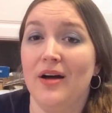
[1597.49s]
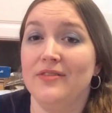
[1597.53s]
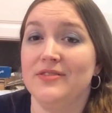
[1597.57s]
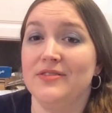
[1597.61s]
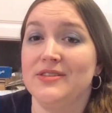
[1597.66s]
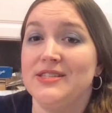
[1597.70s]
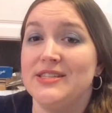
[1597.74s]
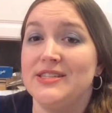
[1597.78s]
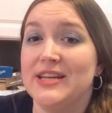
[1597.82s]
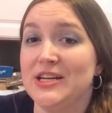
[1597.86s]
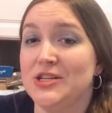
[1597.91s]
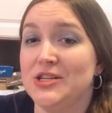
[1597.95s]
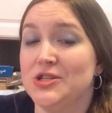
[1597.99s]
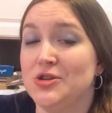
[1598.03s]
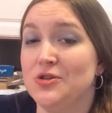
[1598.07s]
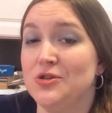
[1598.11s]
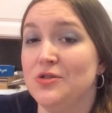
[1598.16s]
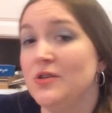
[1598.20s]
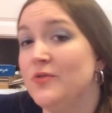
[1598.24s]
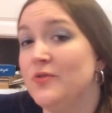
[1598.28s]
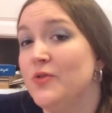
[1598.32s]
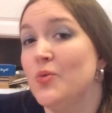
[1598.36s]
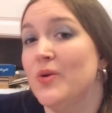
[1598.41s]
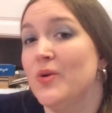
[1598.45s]
Stay
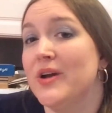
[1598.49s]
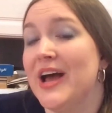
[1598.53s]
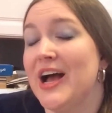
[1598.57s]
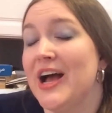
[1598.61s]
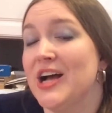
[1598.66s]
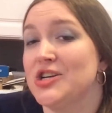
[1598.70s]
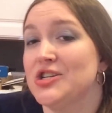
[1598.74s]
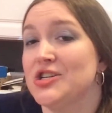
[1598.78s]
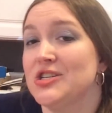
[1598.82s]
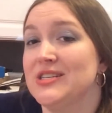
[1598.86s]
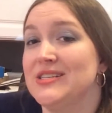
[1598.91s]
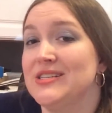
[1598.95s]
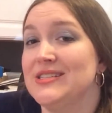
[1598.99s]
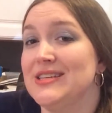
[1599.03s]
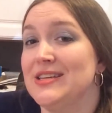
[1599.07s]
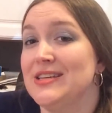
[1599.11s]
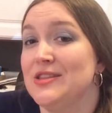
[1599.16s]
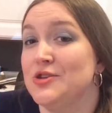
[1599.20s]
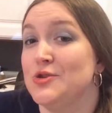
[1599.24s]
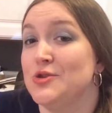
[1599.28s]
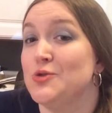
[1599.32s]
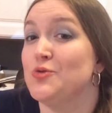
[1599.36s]
tuned if you want to actually see the